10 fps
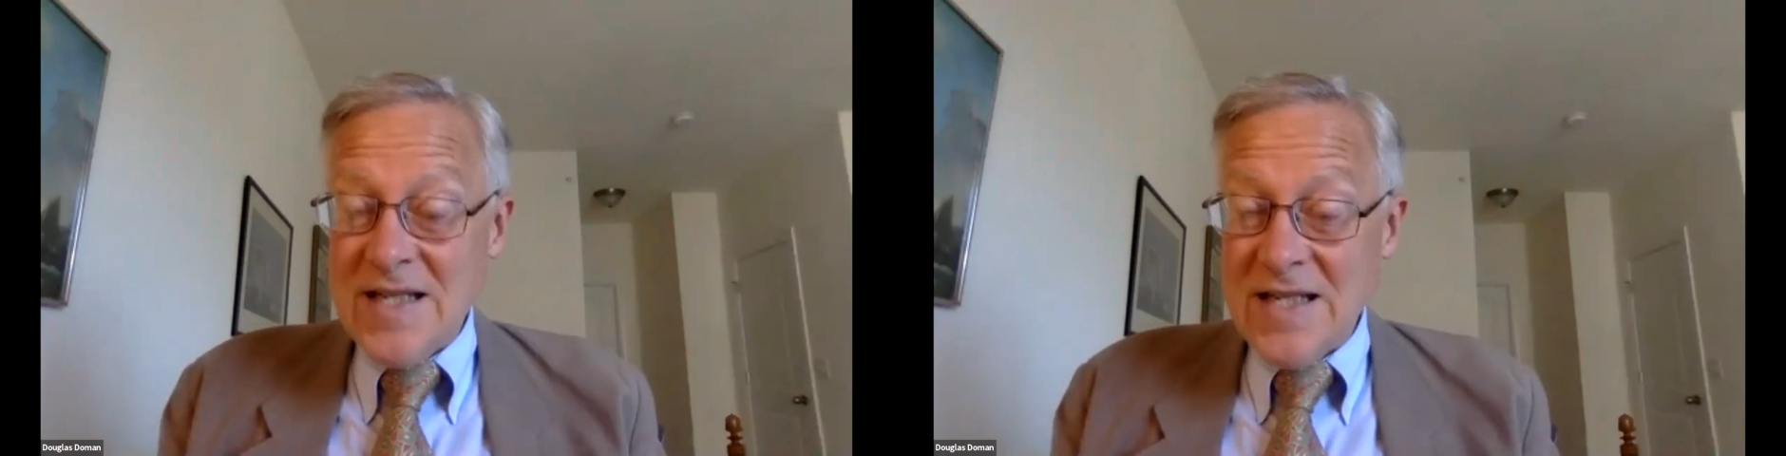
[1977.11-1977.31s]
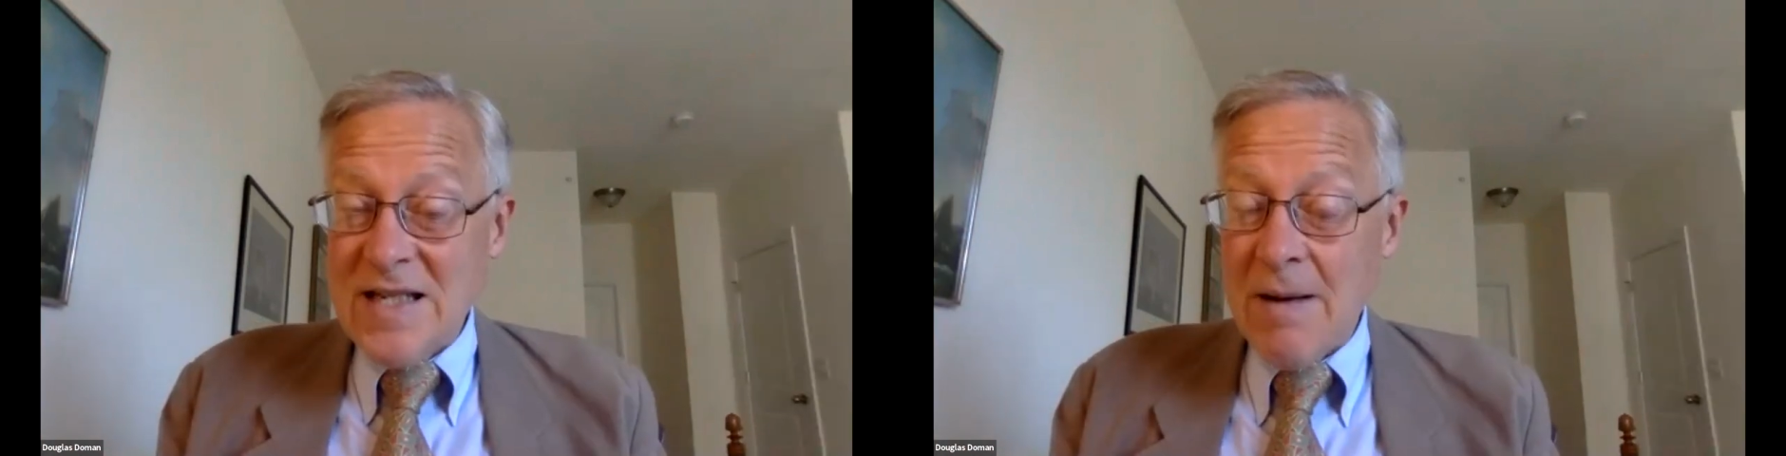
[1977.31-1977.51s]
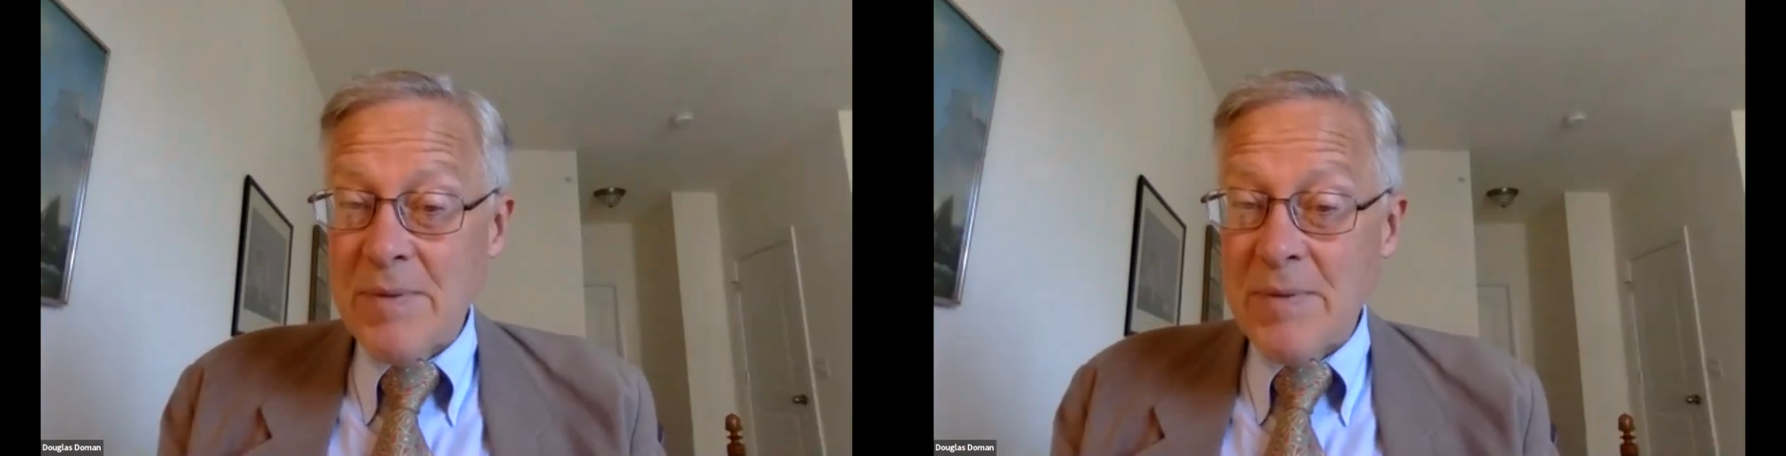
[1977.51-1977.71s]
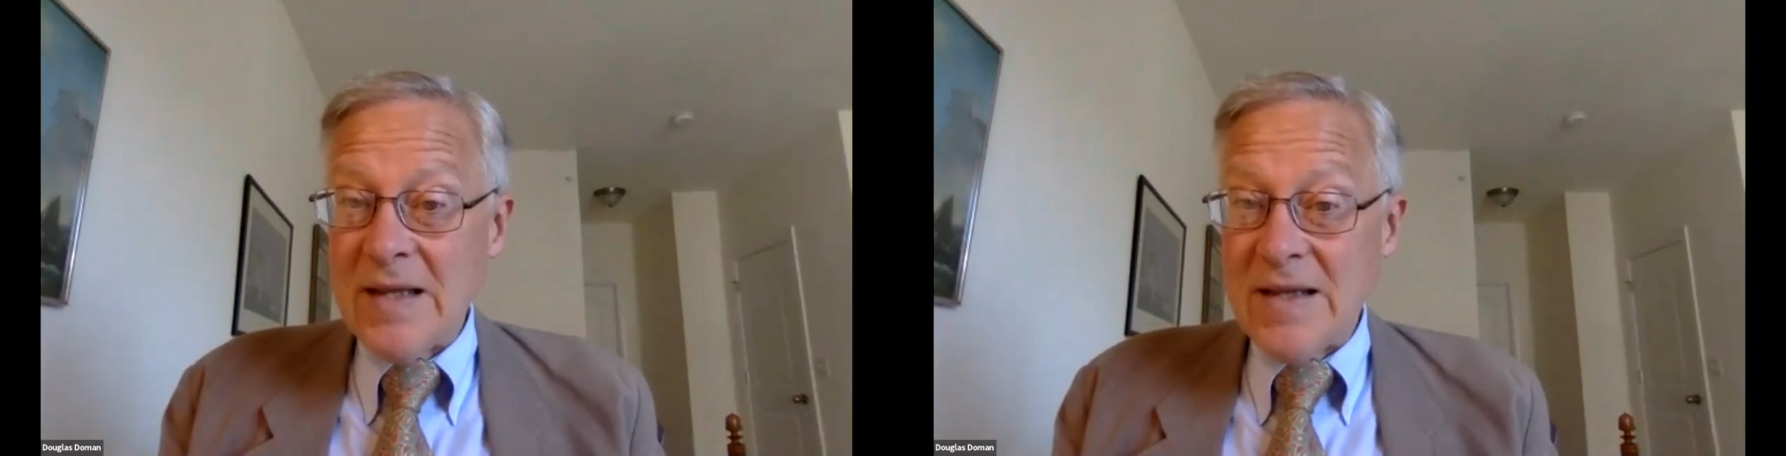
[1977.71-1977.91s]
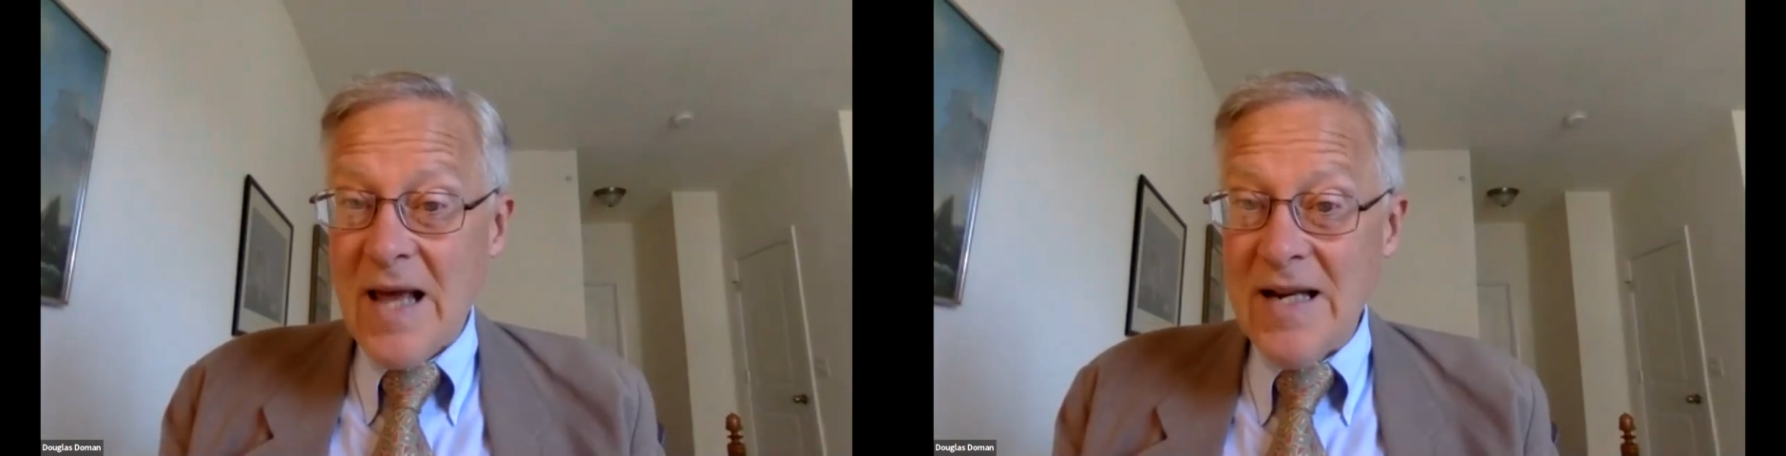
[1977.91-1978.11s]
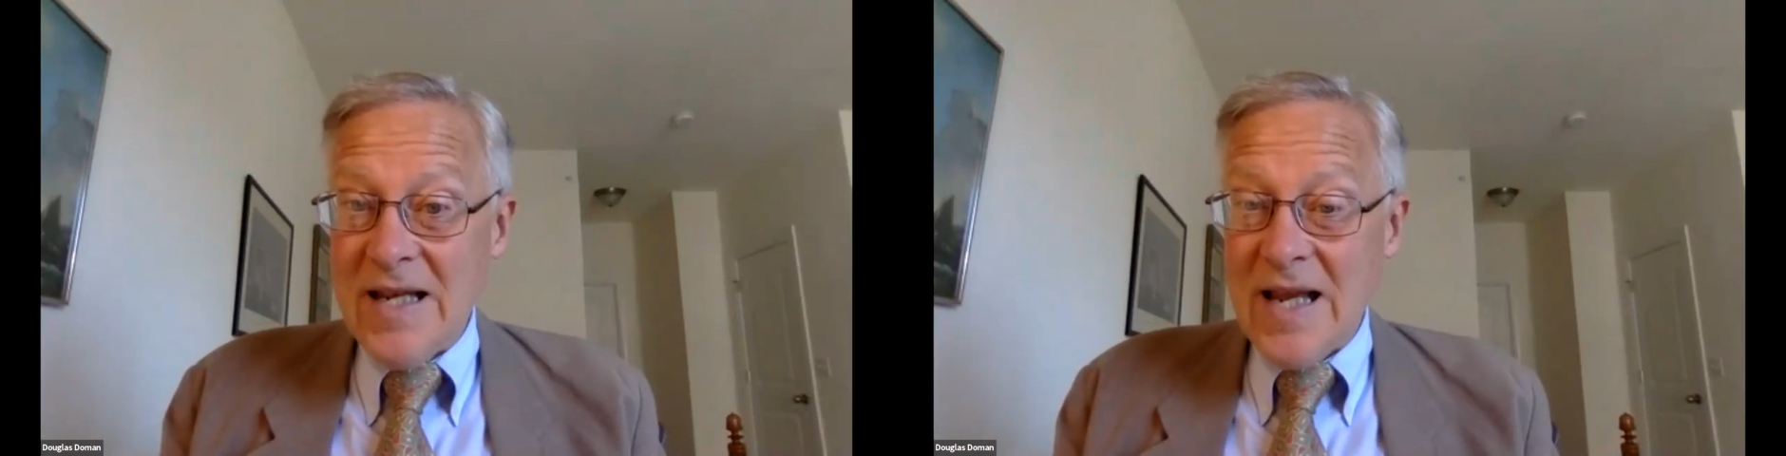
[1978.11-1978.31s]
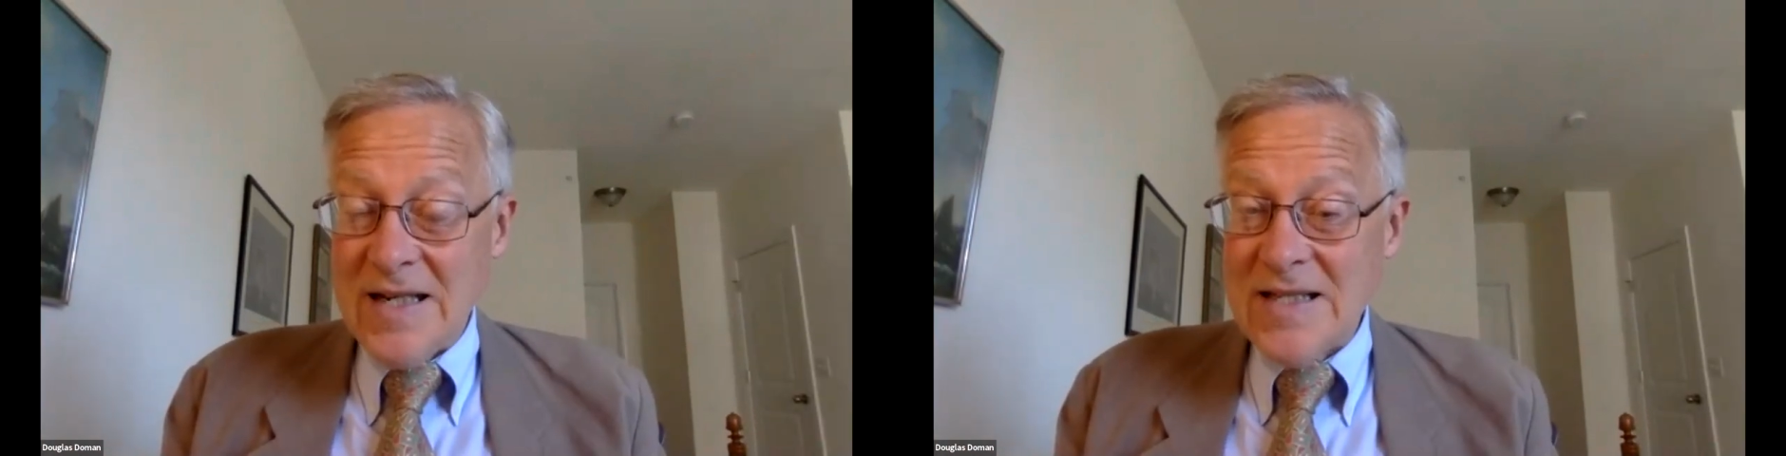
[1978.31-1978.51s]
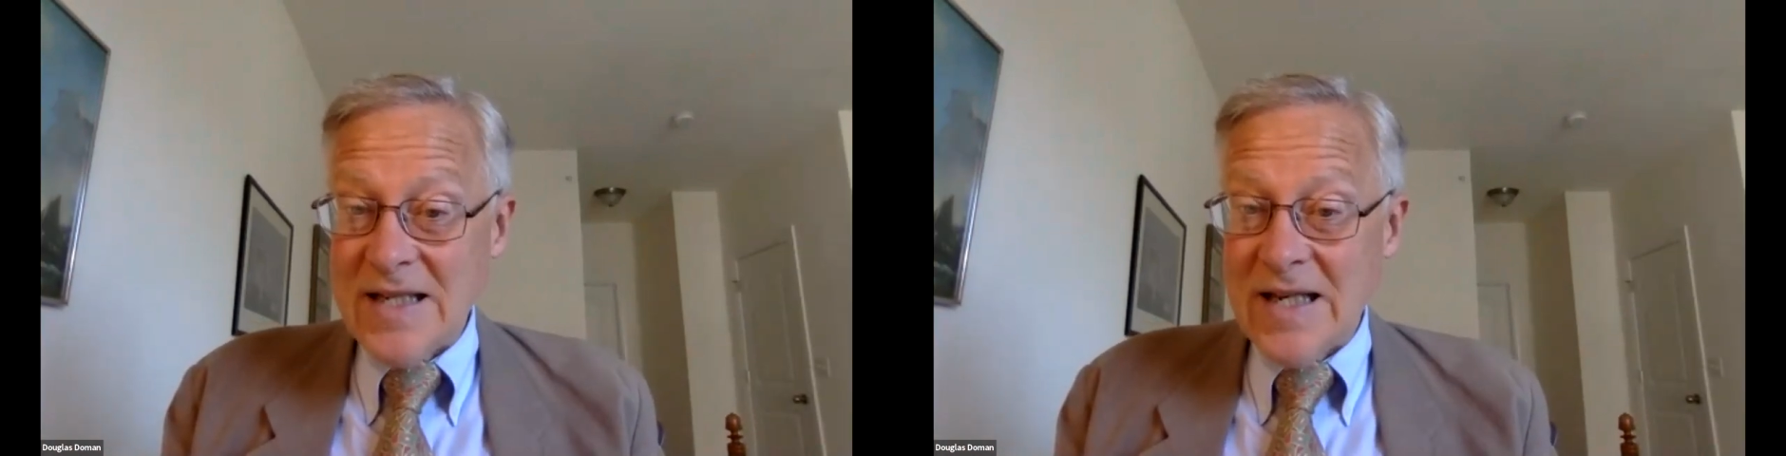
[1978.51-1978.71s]
this is something that
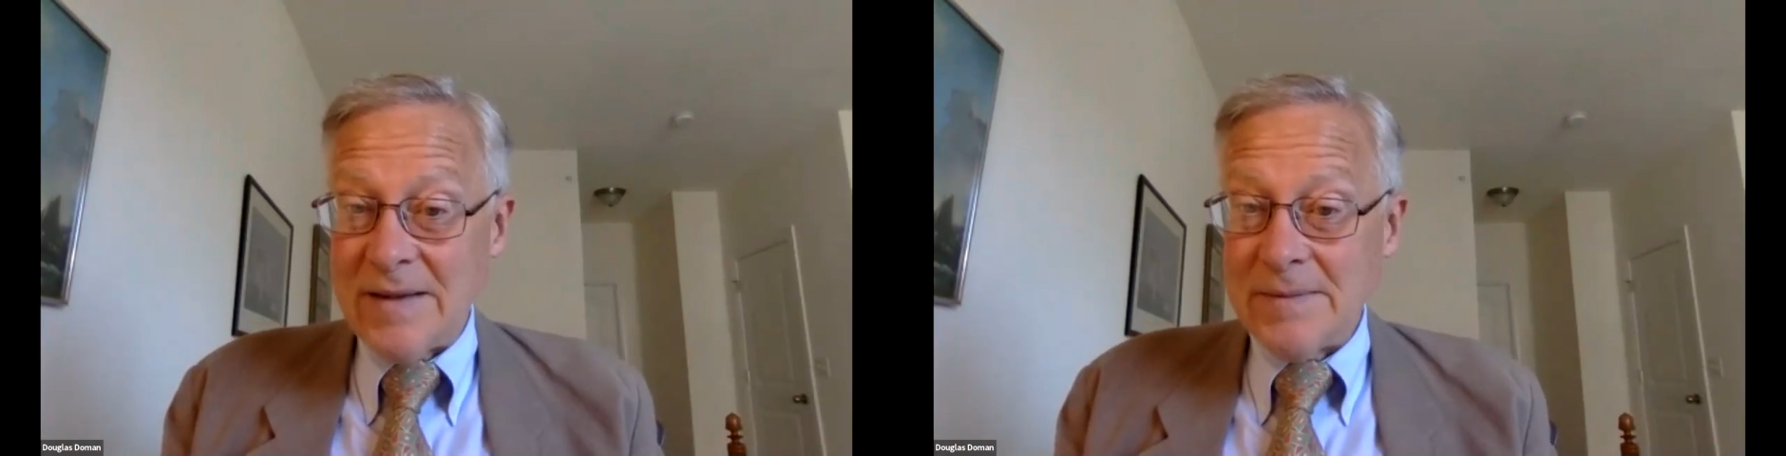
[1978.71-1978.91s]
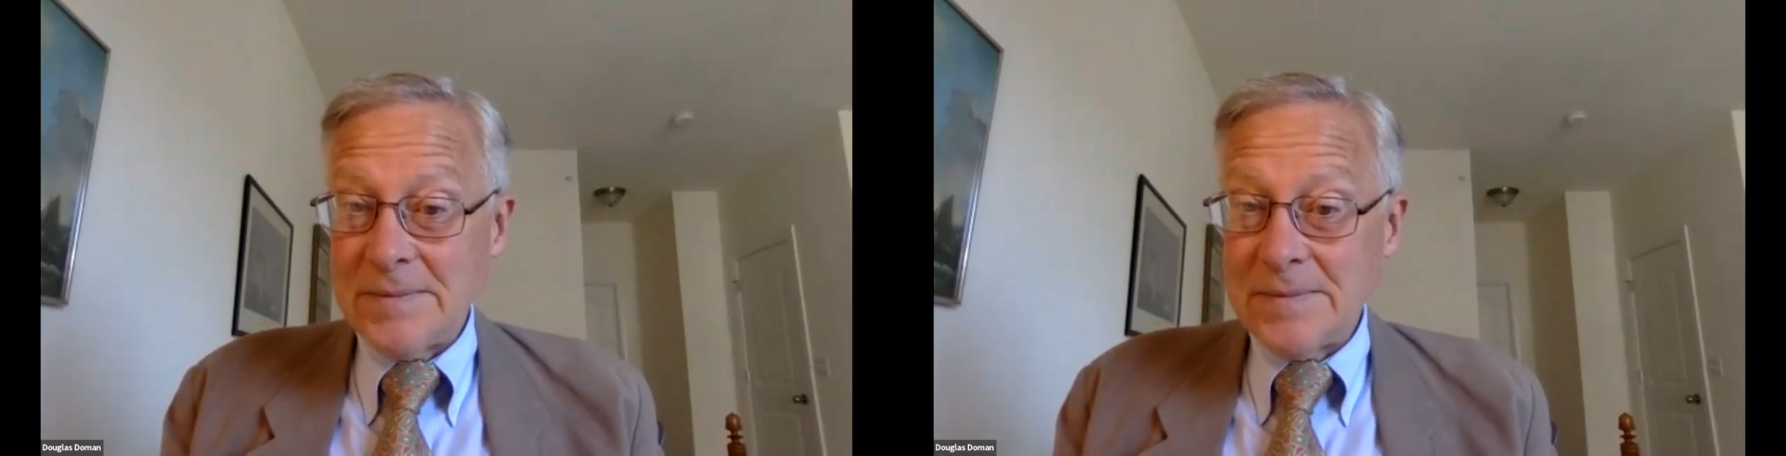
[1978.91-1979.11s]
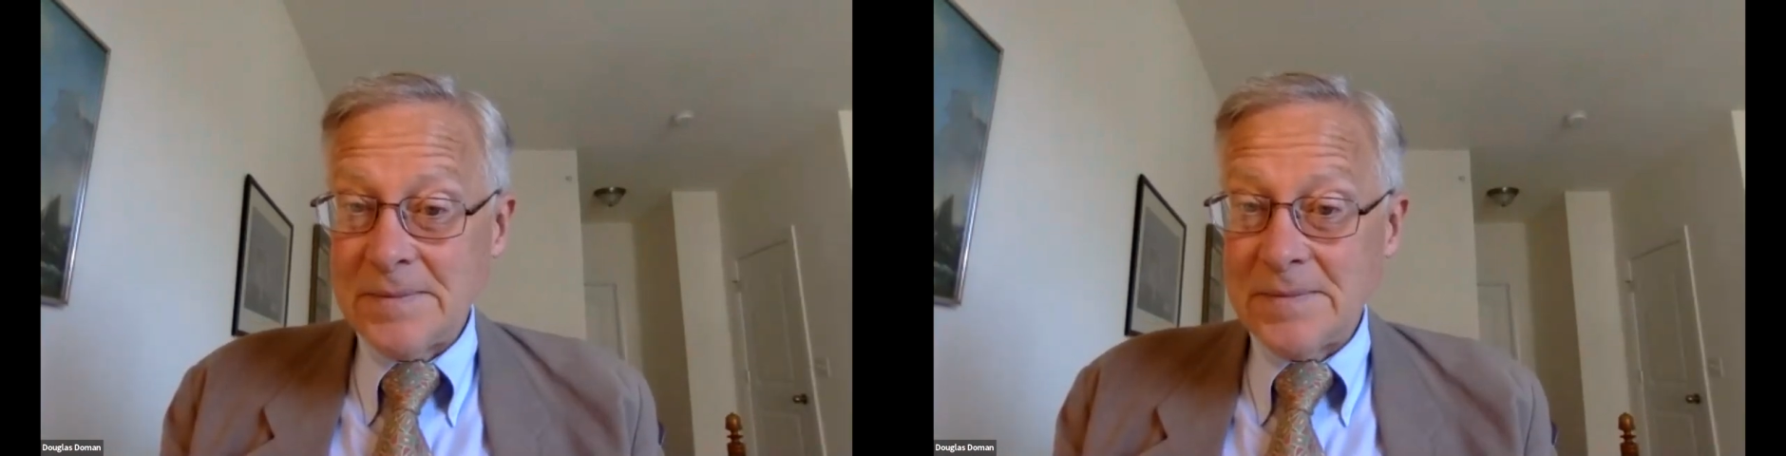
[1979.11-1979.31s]
he can see.